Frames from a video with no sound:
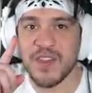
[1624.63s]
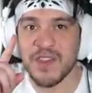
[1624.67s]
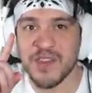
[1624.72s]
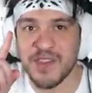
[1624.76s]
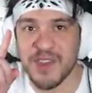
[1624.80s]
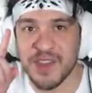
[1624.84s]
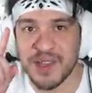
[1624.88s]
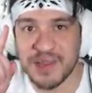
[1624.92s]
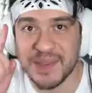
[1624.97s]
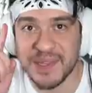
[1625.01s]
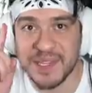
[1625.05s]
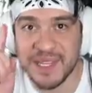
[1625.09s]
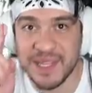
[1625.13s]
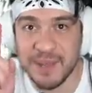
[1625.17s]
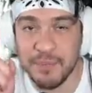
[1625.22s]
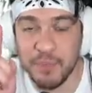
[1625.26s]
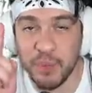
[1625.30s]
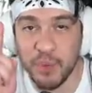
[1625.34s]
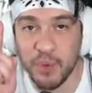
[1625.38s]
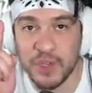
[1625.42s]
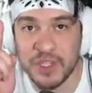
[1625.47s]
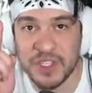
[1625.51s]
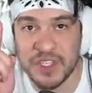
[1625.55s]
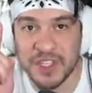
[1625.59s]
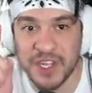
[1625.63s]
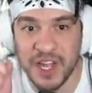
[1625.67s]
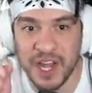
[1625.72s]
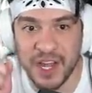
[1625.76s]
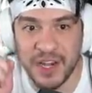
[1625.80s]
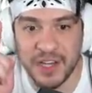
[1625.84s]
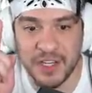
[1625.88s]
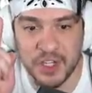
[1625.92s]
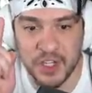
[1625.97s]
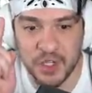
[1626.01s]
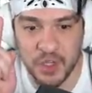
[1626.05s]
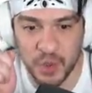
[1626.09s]
The leap was
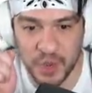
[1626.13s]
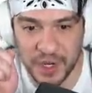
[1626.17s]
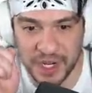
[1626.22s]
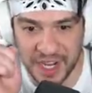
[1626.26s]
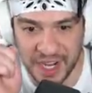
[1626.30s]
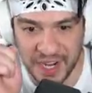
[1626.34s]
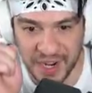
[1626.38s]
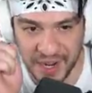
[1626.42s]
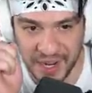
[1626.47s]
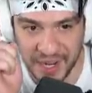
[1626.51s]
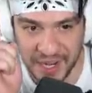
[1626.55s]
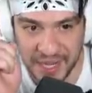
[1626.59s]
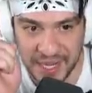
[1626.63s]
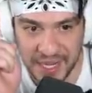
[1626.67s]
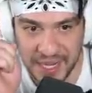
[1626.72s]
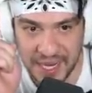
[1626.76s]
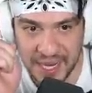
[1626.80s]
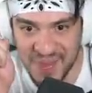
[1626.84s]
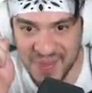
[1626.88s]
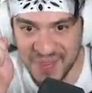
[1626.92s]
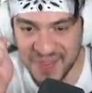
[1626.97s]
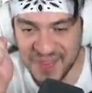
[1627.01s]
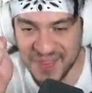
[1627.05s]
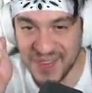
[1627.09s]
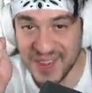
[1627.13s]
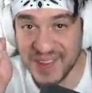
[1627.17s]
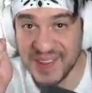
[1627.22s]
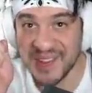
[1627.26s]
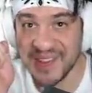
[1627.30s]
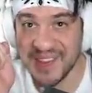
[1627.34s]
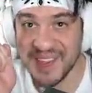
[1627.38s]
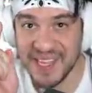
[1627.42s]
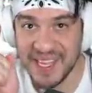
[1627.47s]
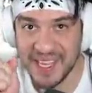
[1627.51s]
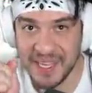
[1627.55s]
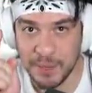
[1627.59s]
not a shortcut the
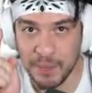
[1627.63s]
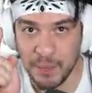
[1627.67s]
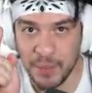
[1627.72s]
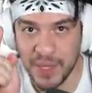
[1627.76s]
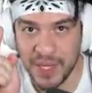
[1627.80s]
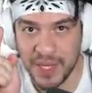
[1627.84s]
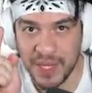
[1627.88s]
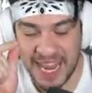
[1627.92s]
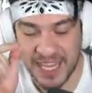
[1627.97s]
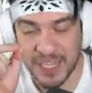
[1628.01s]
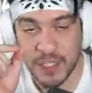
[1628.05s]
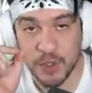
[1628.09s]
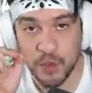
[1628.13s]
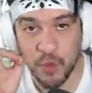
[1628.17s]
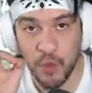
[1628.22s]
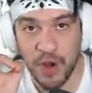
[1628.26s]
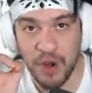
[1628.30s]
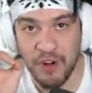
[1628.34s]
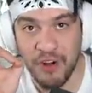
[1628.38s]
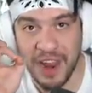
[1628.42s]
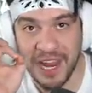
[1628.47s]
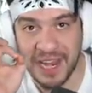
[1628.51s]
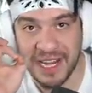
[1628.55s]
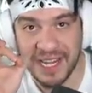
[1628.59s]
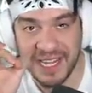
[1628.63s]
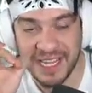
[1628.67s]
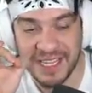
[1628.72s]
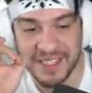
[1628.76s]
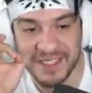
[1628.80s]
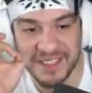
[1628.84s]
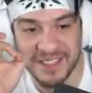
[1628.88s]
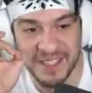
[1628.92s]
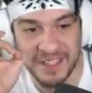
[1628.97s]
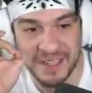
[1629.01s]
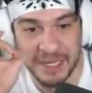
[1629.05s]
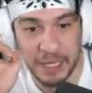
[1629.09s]
leap is where I
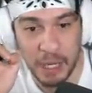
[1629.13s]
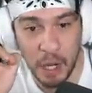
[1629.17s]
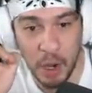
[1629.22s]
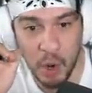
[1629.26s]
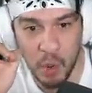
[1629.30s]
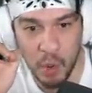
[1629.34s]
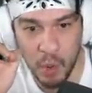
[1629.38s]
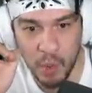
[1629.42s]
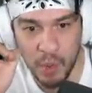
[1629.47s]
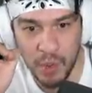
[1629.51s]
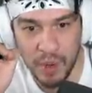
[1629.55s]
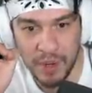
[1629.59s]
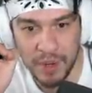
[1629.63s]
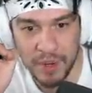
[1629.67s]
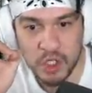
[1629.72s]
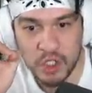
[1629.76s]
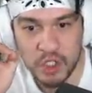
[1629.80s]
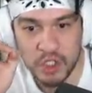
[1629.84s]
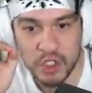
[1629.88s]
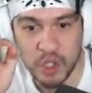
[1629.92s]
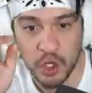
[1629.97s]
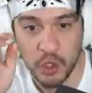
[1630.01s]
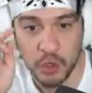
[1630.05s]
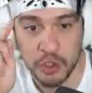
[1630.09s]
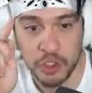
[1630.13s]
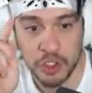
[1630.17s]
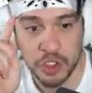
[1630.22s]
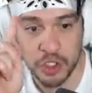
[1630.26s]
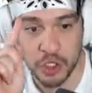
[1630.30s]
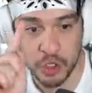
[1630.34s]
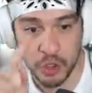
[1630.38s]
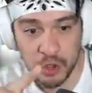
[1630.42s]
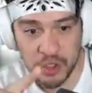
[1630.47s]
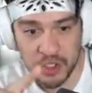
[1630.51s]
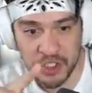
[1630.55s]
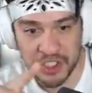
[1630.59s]
need to go. So
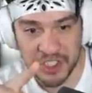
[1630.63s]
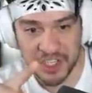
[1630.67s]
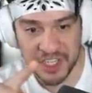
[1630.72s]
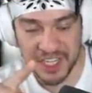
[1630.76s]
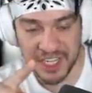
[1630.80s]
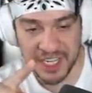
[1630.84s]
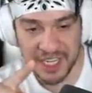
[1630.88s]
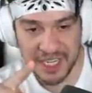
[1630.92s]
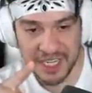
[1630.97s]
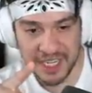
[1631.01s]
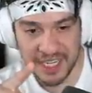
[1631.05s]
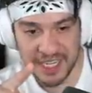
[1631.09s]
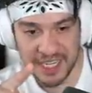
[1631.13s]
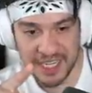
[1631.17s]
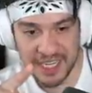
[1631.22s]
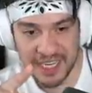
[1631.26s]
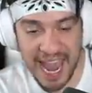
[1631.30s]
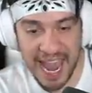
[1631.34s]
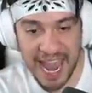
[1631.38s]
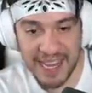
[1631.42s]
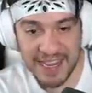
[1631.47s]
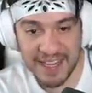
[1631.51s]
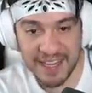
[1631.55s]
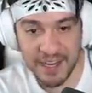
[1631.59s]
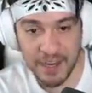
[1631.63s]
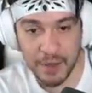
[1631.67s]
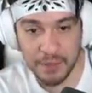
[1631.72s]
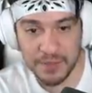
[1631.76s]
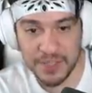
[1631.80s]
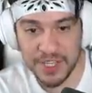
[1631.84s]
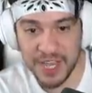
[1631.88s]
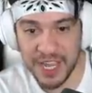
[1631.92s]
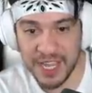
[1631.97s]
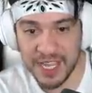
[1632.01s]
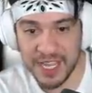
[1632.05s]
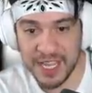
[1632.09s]
Juicy ended up
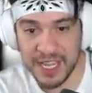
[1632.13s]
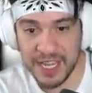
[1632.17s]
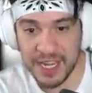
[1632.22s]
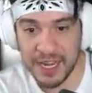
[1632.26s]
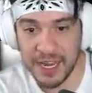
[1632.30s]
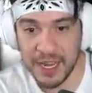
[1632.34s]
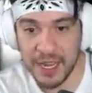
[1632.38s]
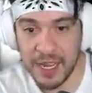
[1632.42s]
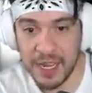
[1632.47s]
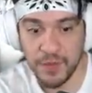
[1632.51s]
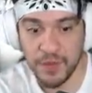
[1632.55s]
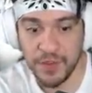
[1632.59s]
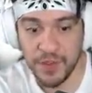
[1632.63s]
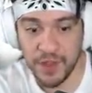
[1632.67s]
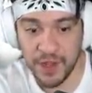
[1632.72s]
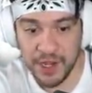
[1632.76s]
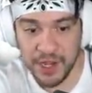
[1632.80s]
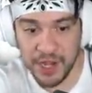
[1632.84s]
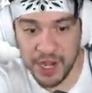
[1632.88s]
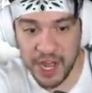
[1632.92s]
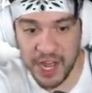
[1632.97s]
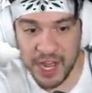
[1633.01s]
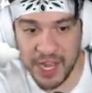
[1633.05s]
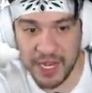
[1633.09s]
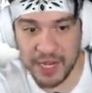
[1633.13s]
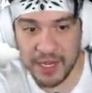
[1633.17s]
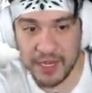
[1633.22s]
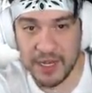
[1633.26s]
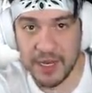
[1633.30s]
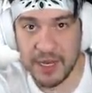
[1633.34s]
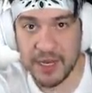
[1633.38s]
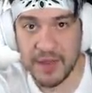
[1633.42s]
taking the nut.